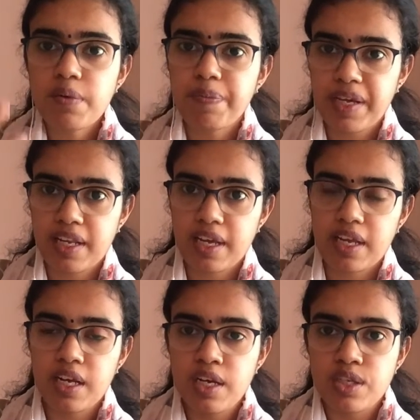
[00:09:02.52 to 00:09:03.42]
opinion.
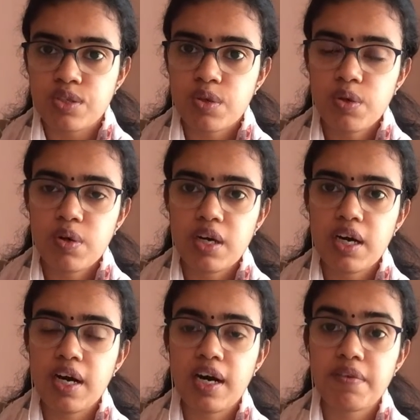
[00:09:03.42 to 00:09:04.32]
So
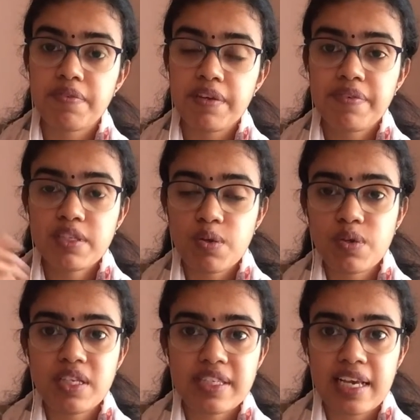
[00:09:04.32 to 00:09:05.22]
when we saw
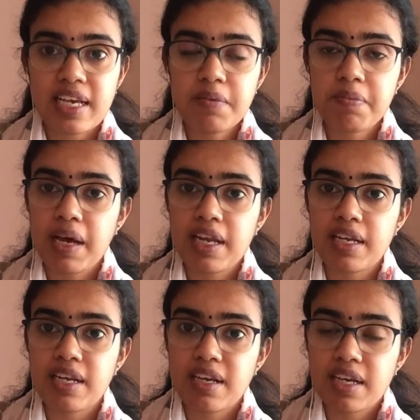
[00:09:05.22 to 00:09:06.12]
the second
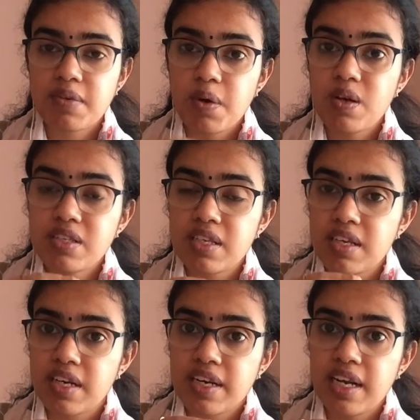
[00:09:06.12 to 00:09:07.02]
man, it was
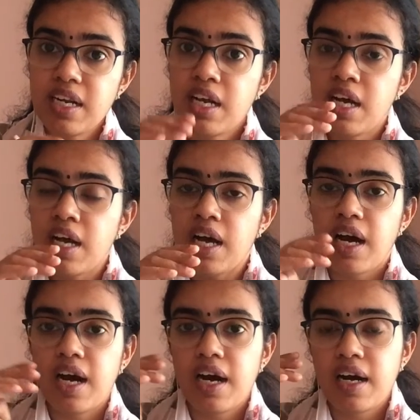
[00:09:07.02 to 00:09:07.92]
written
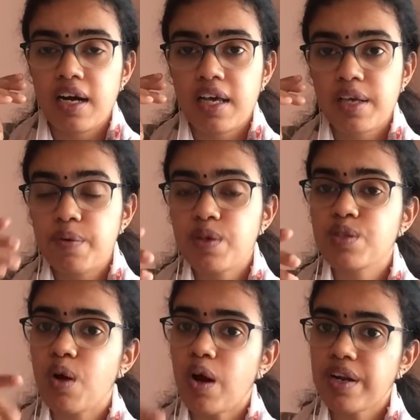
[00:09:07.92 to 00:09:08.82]
he was
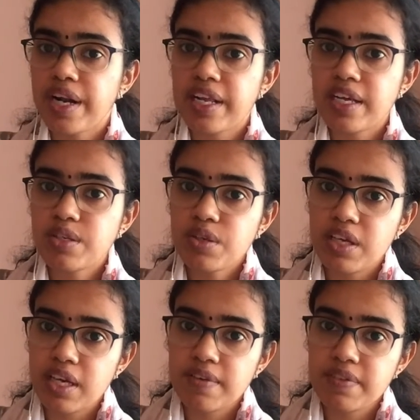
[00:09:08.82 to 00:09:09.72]
not ready to
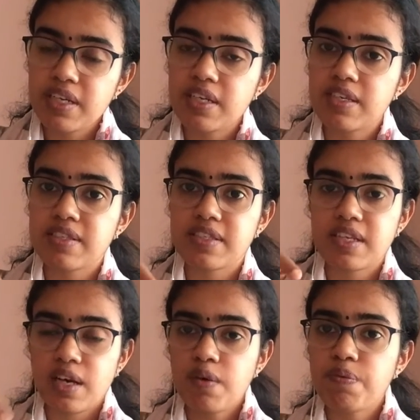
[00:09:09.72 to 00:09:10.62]
give the
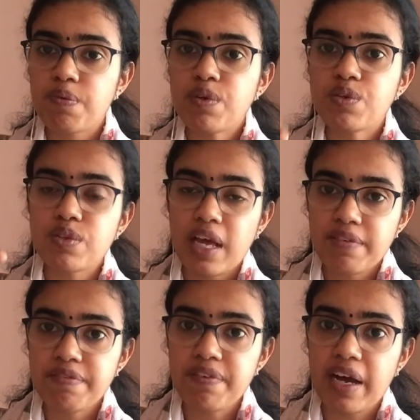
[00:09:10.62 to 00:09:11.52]
stick of wood to
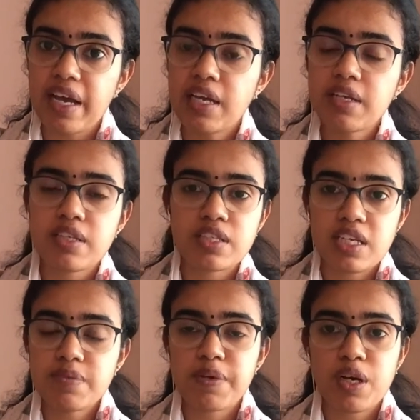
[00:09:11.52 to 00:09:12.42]
that fire
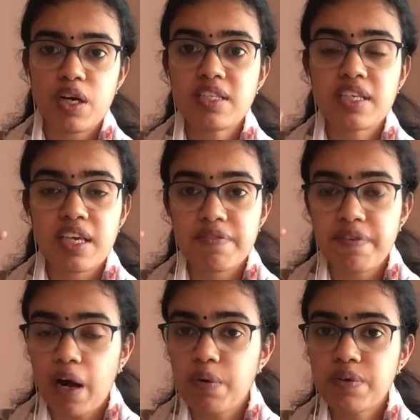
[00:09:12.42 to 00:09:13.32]
just because he
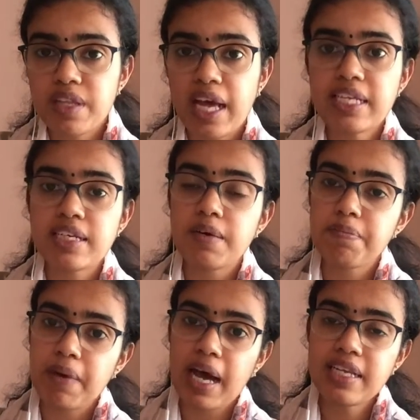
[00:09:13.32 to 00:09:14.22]
found that a
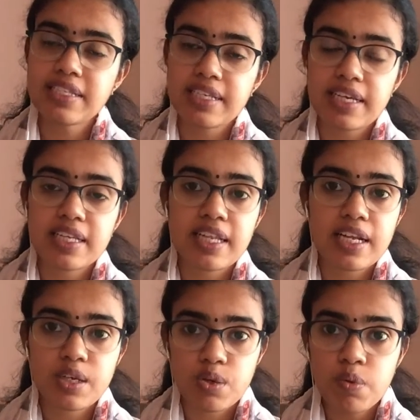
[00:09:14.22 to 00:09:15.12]
man sitting in
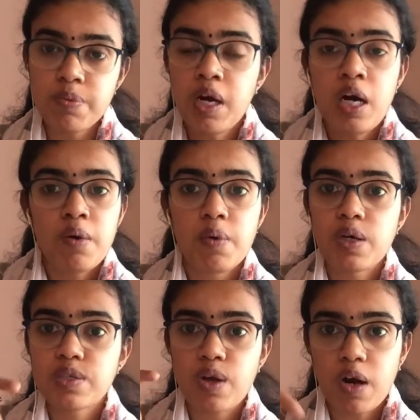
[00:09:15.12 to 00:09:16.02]
that group
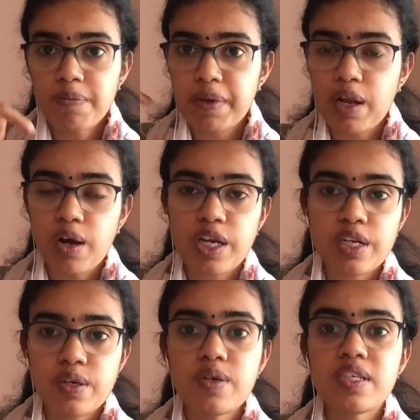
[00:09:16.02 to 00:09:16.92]
was not
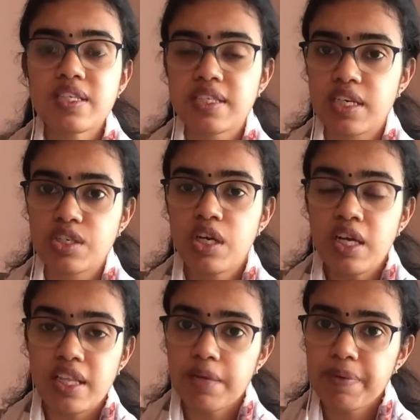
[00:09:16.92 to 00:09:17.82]
belonging to his church.
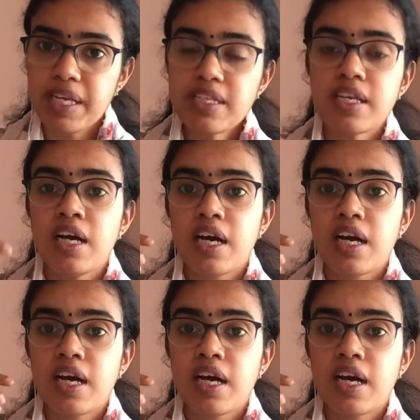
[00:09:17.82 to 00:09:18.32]
That means